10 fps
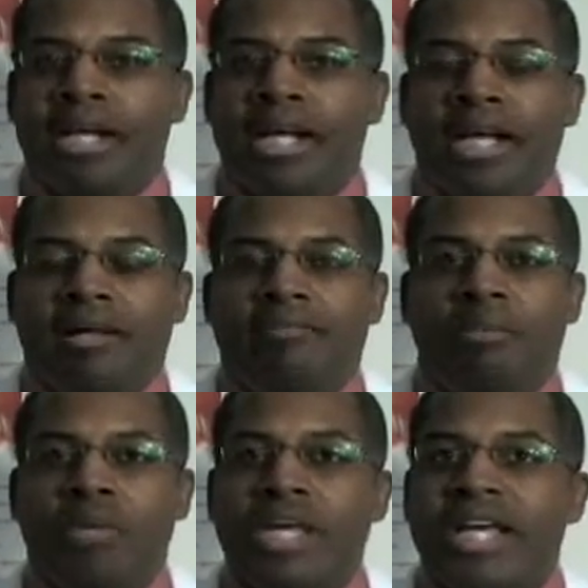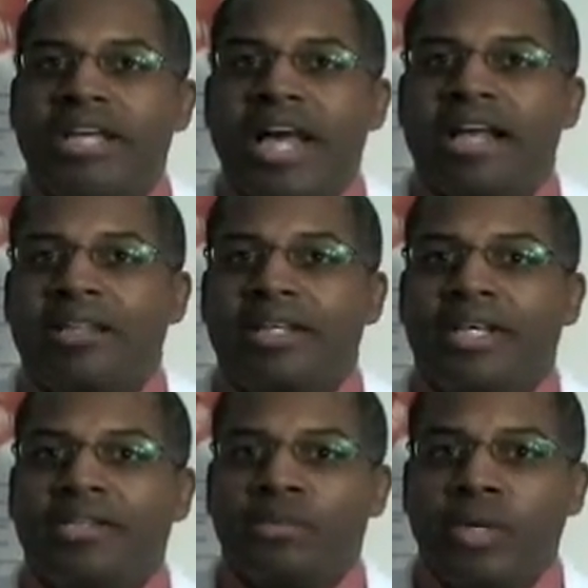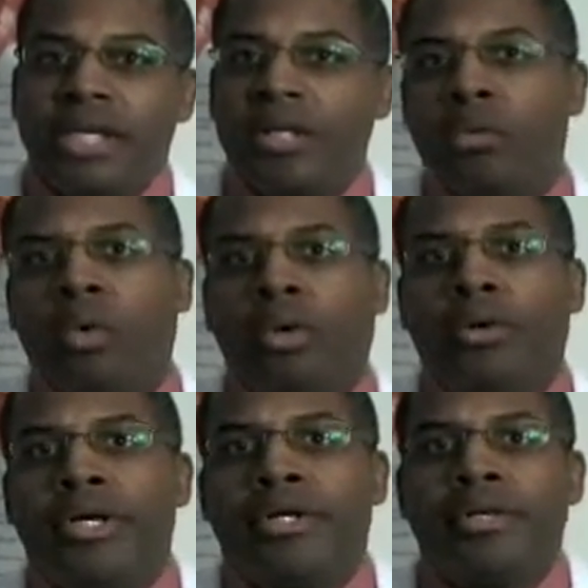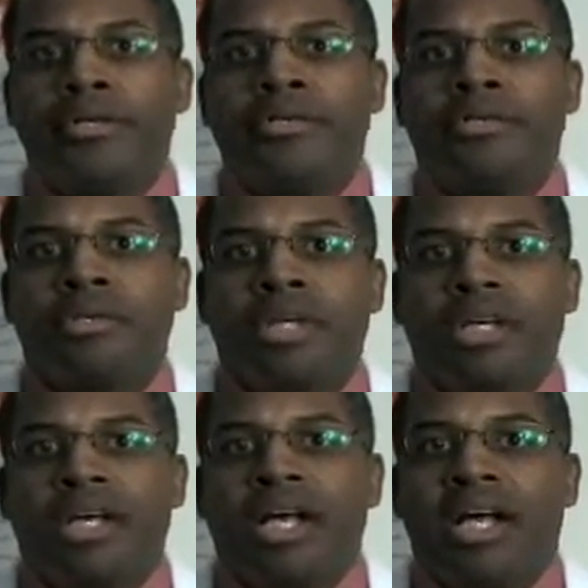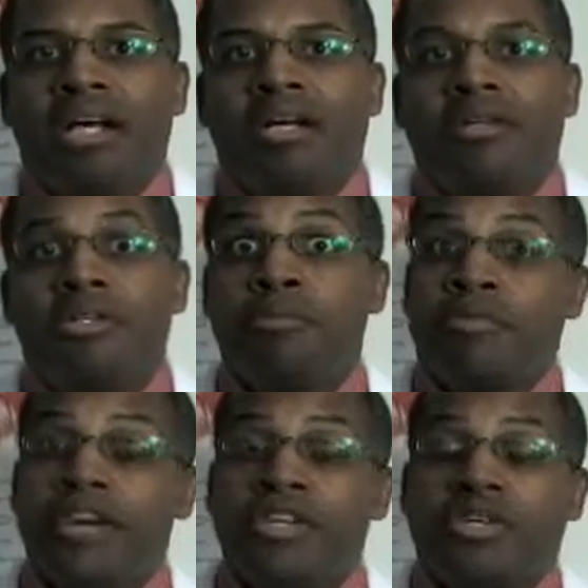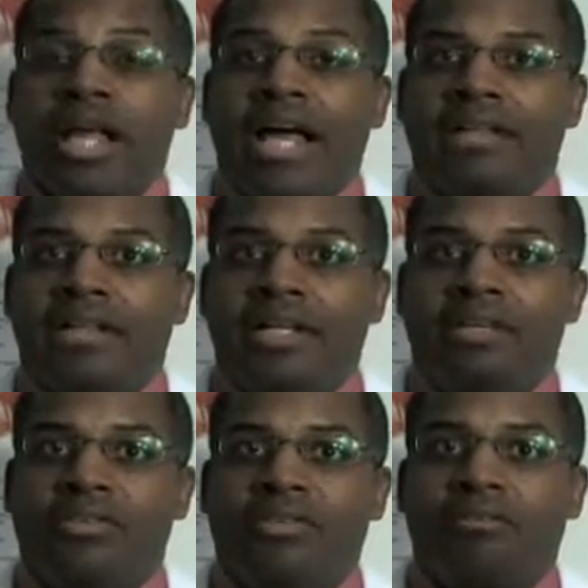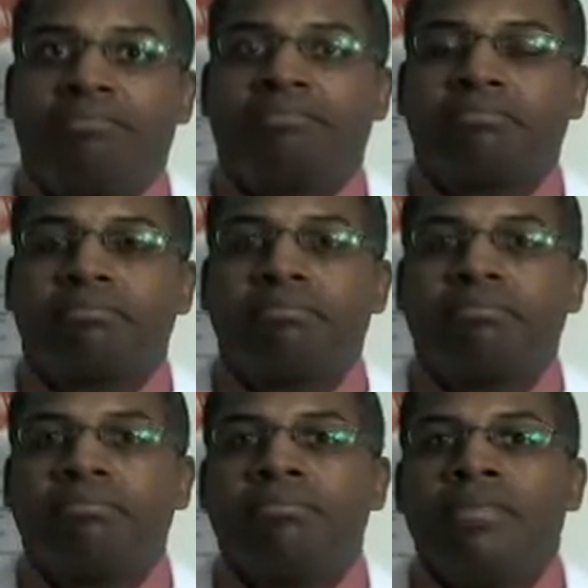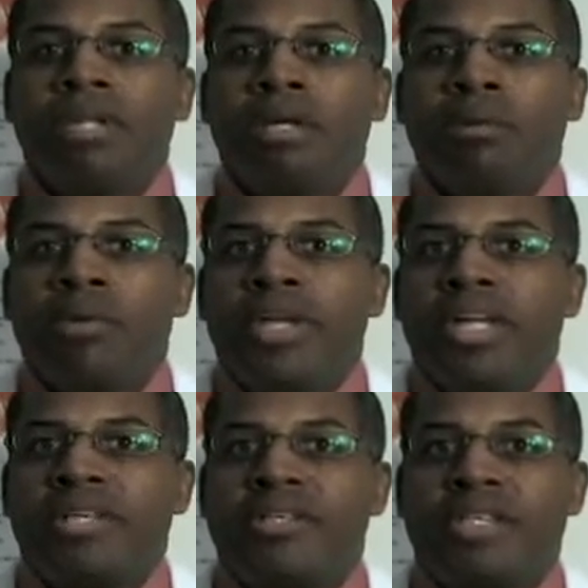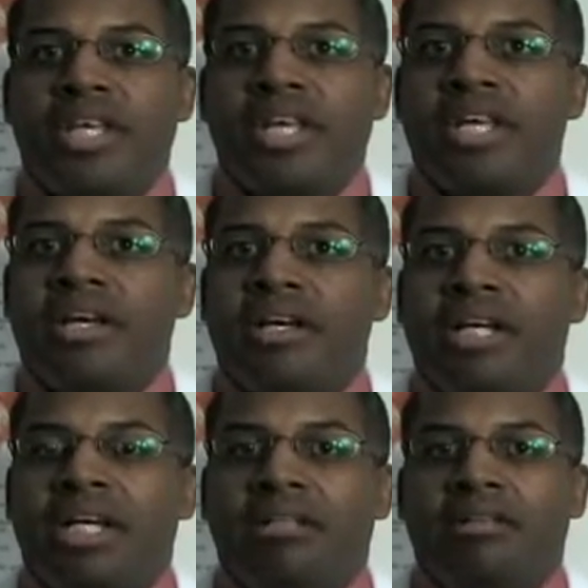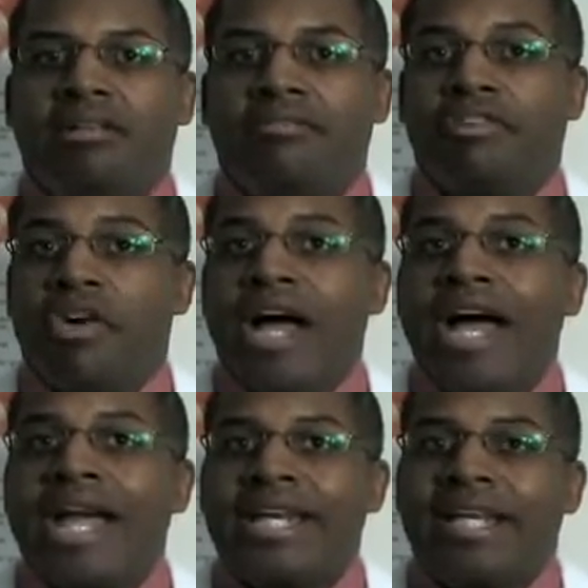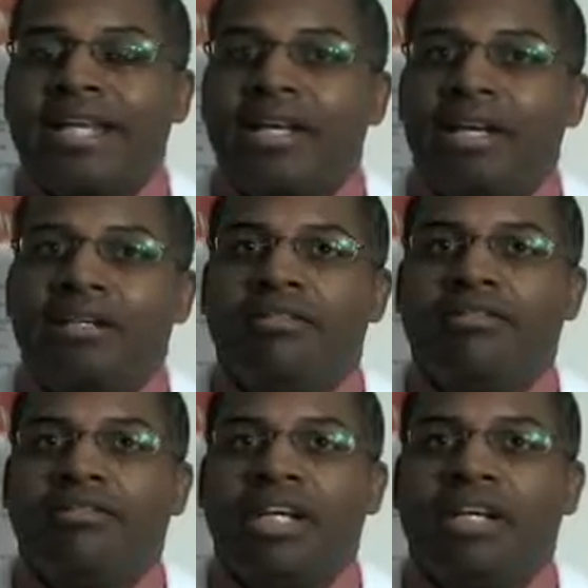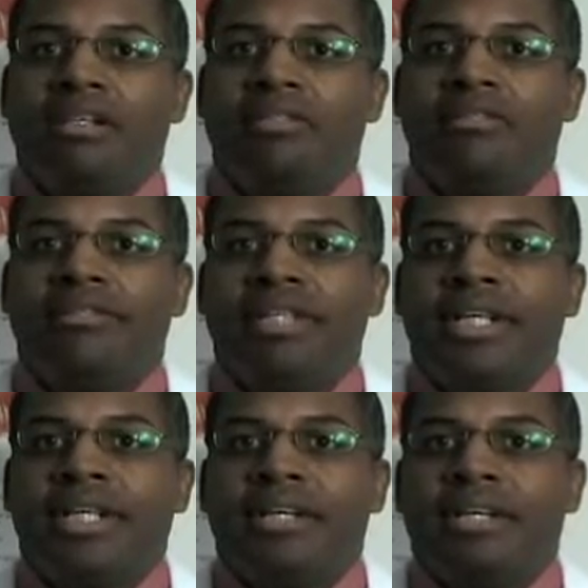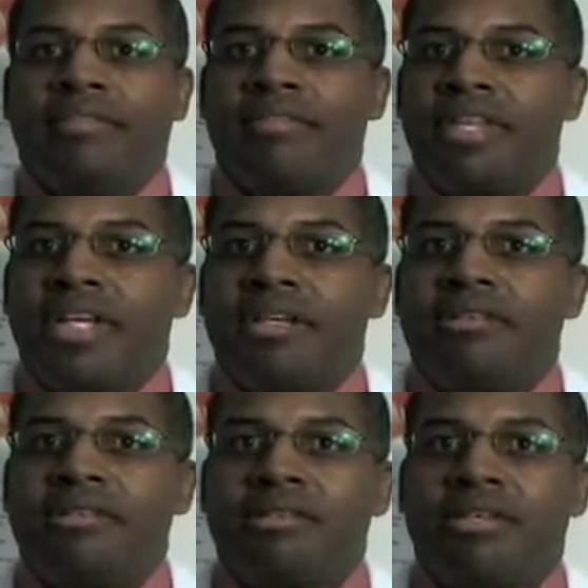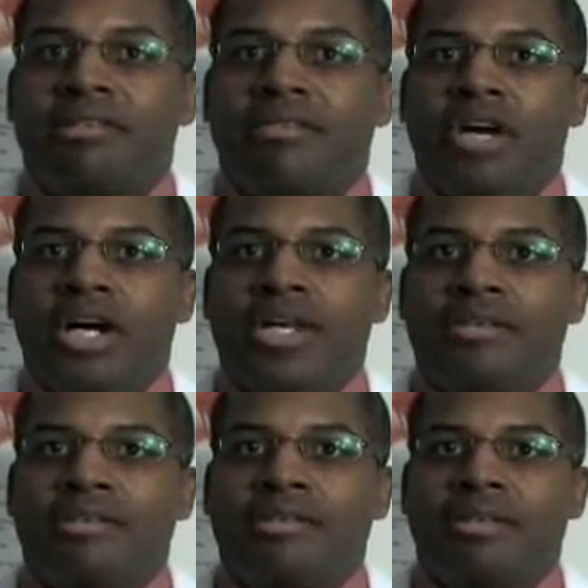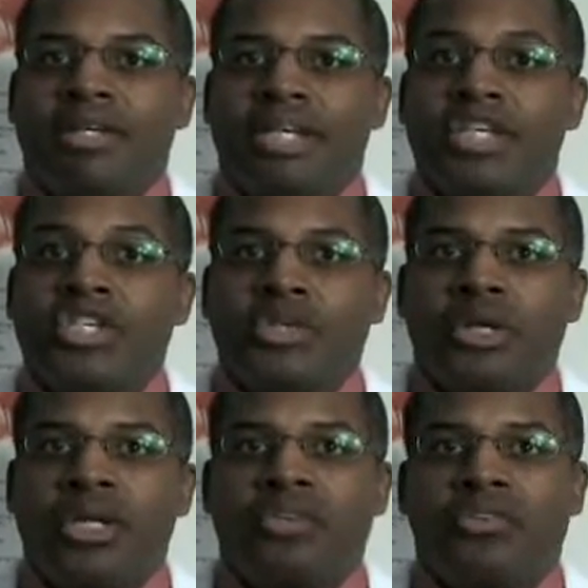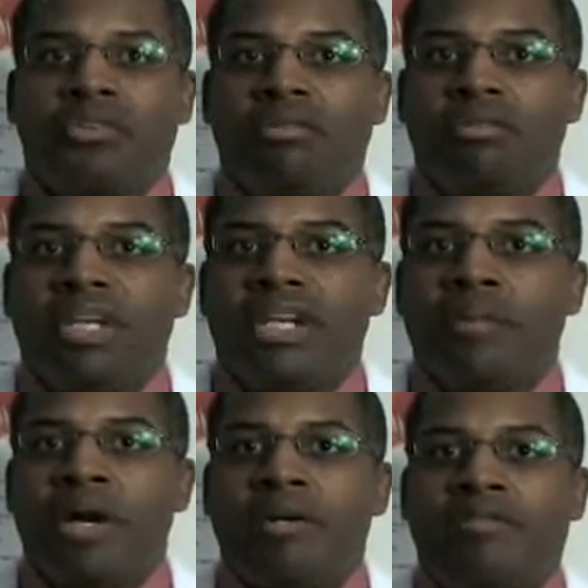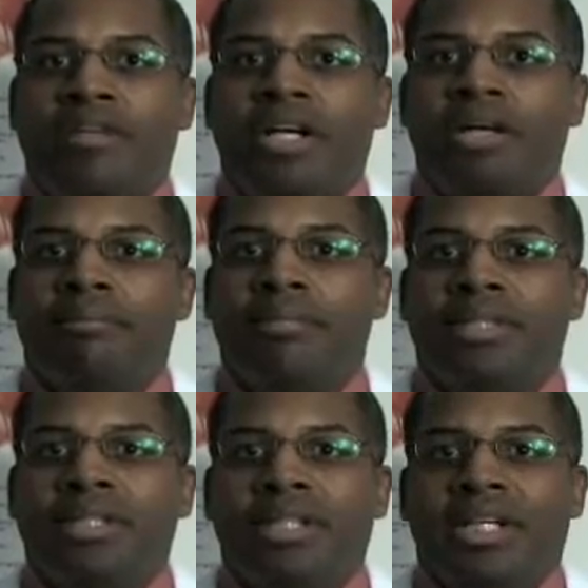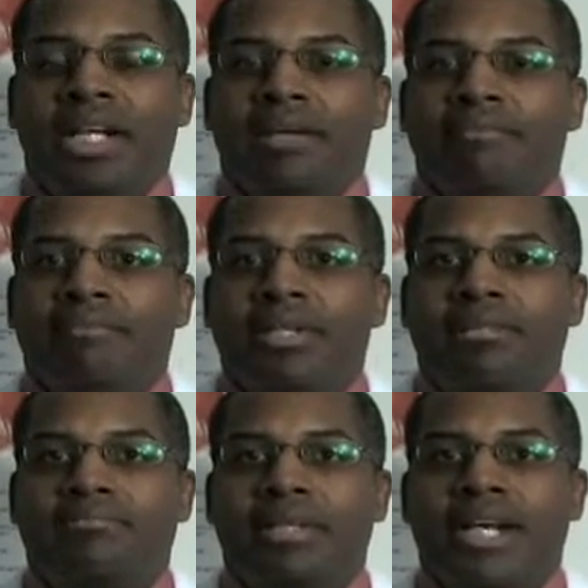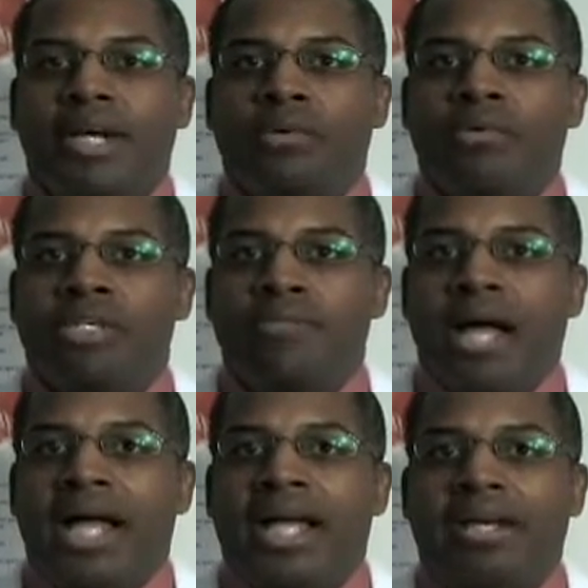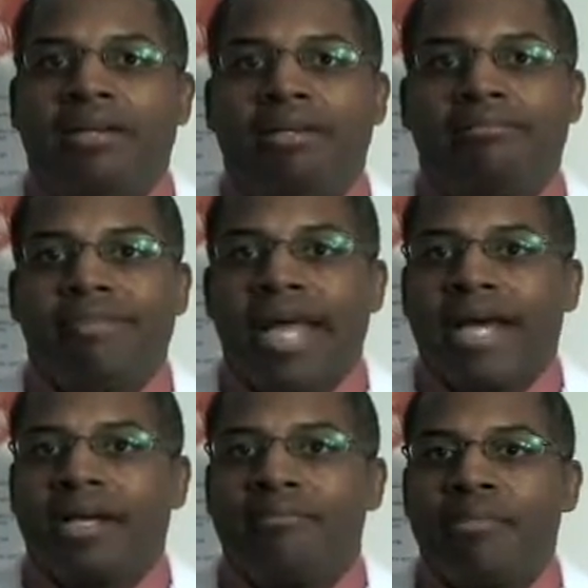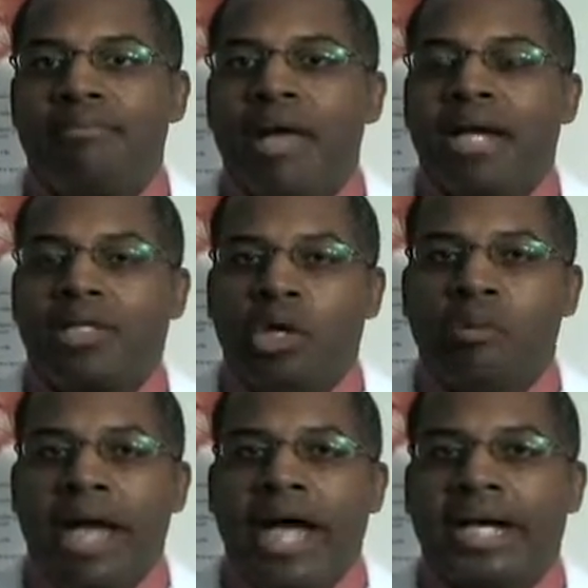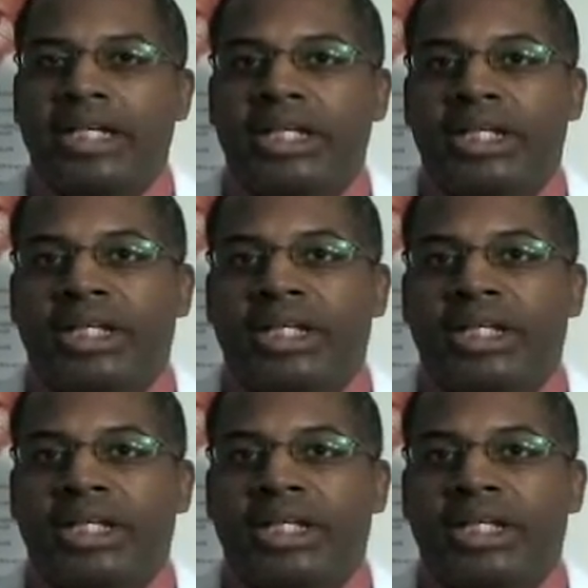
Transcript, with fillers: um, weekend athletes, weekend warriors, uh, to professional athletes. We see a variety of, of, of things as far as injuries, anywhere from um, you know spine, neck, mid back, low back,